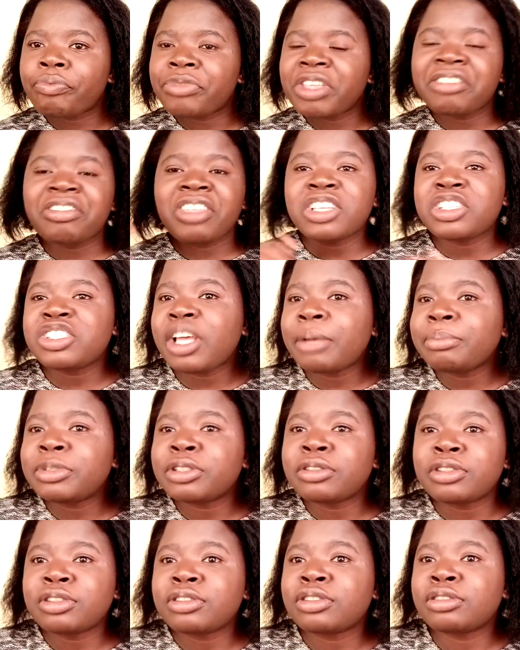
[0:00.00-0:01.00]
If that's time to
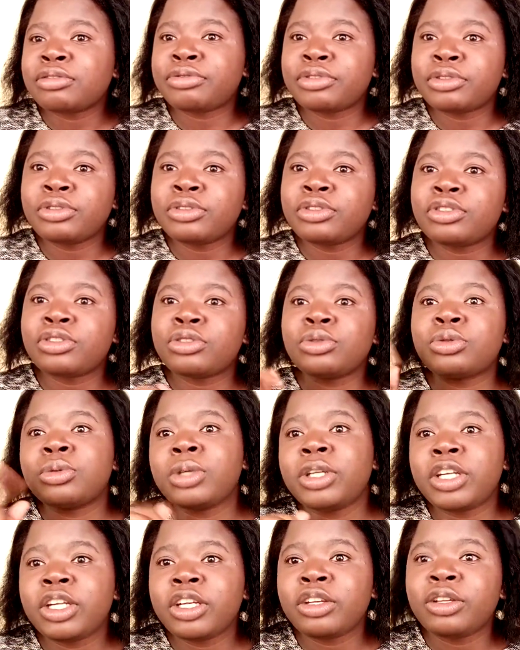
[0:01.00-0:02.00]
go to the fields,
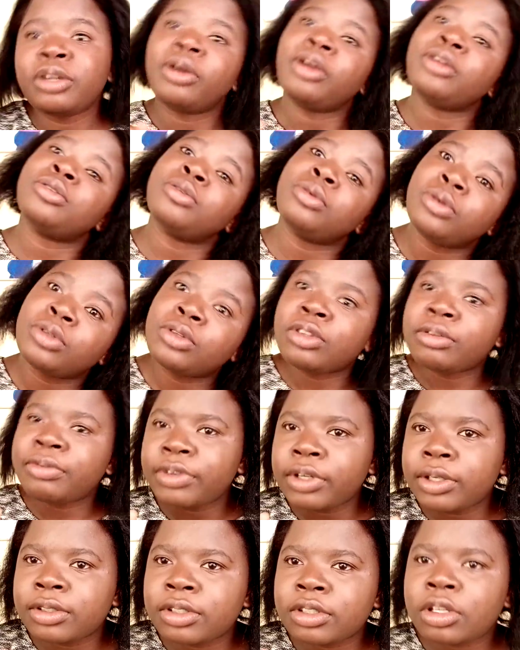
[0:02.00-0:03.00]
sweetie, you're going to go to the
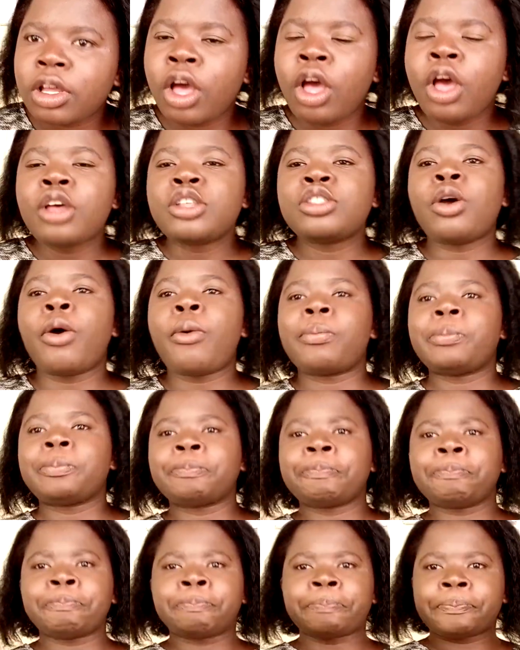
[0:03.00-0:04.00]
fields. So,
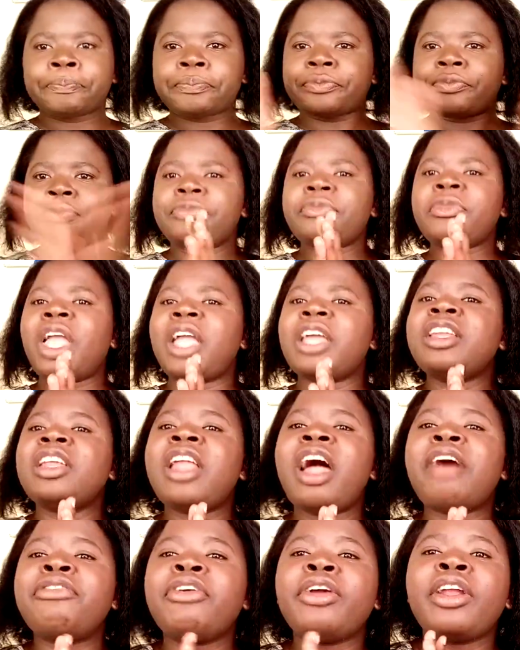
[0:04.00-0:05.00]
in an
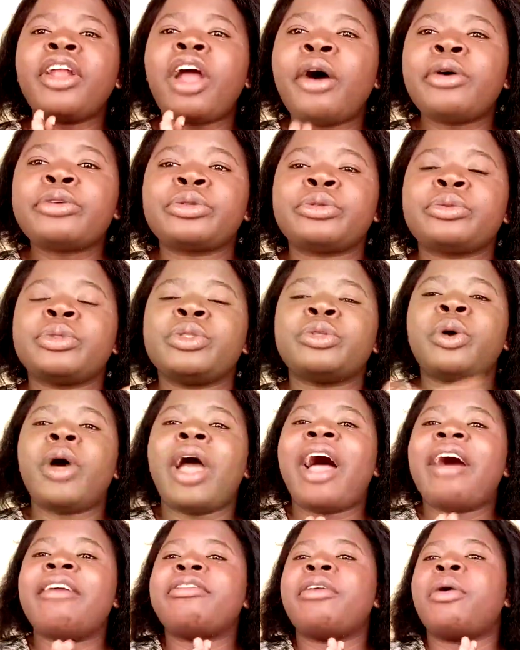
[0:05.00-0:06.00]
African household, we don't
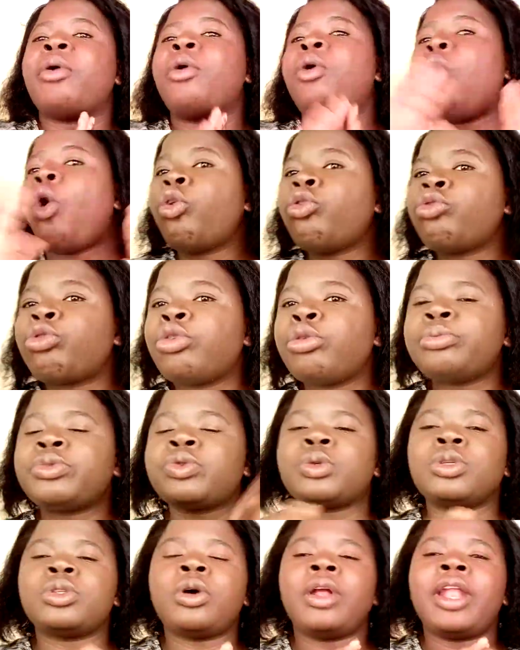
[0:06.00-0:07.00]
have our own rooms.
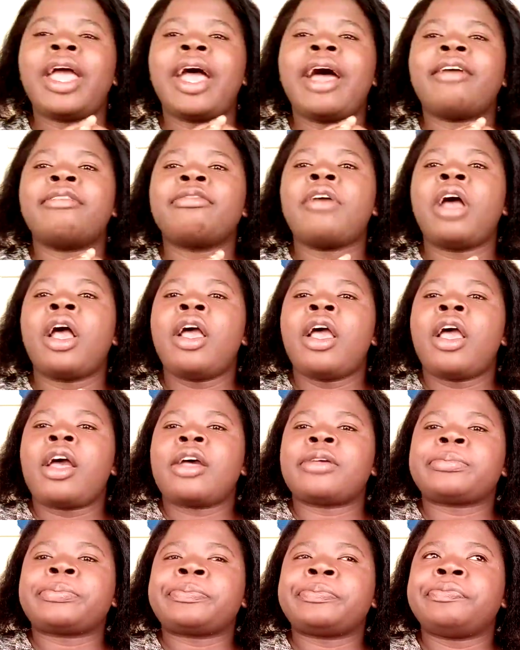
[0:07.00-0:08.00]
We don't have
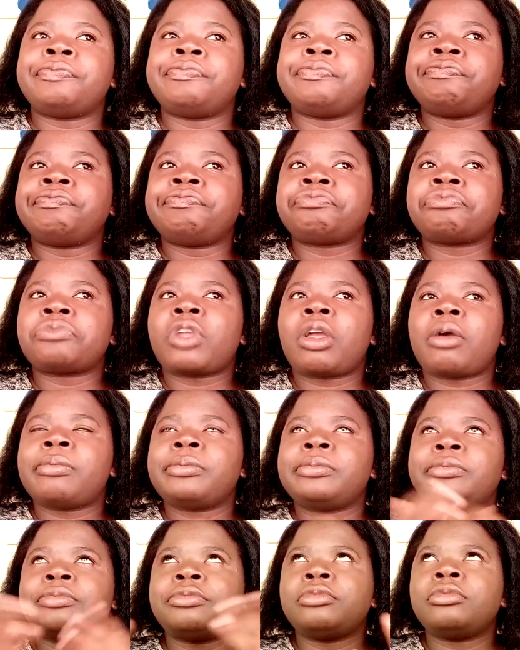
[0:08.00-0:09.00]

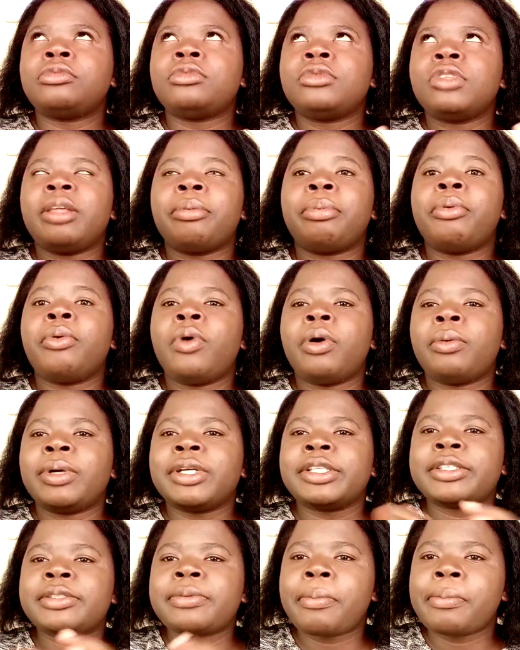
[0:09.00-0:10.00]
the poor
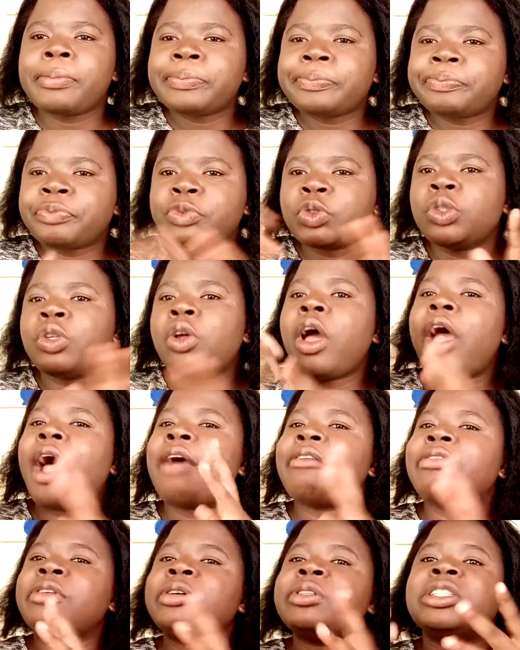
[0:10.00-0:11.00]
ones. We don't
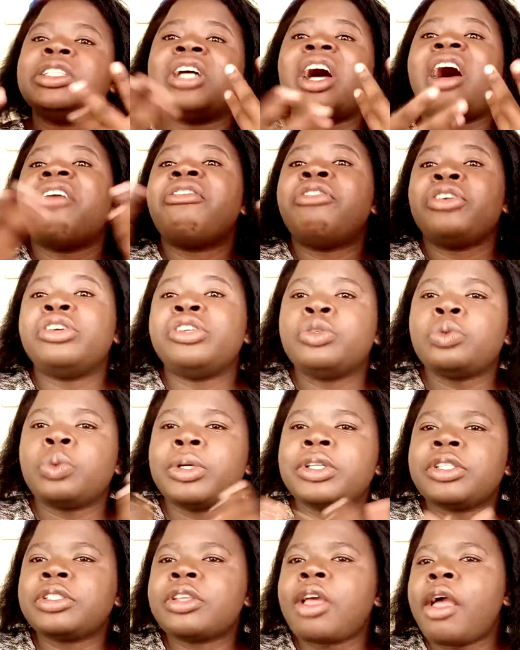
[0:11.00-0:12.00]
have all the average
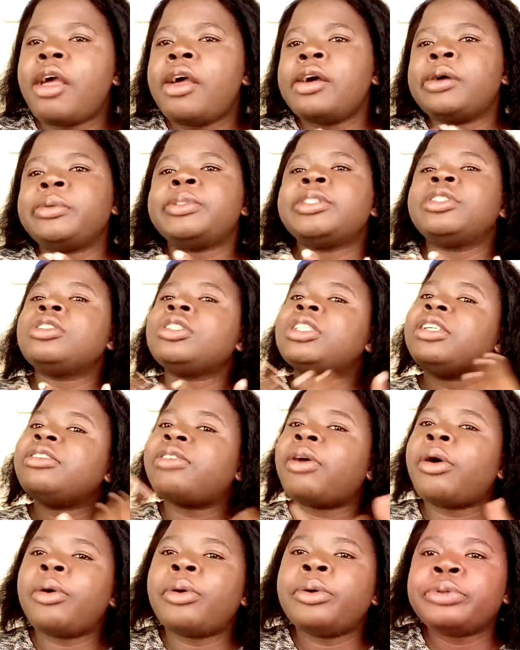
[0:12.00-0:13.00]
ones. We don't have
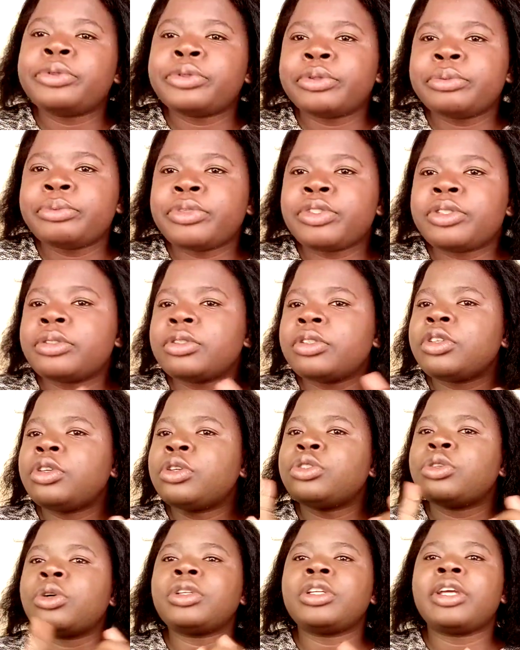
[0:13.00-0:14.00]
our own rooms.
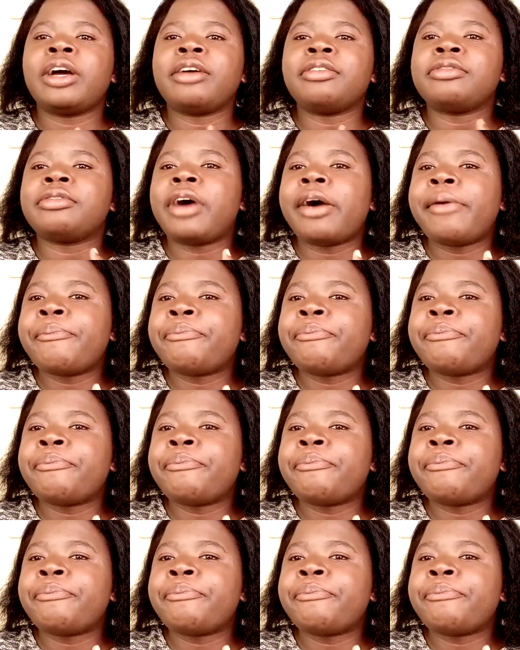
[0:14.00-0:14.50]
You don't have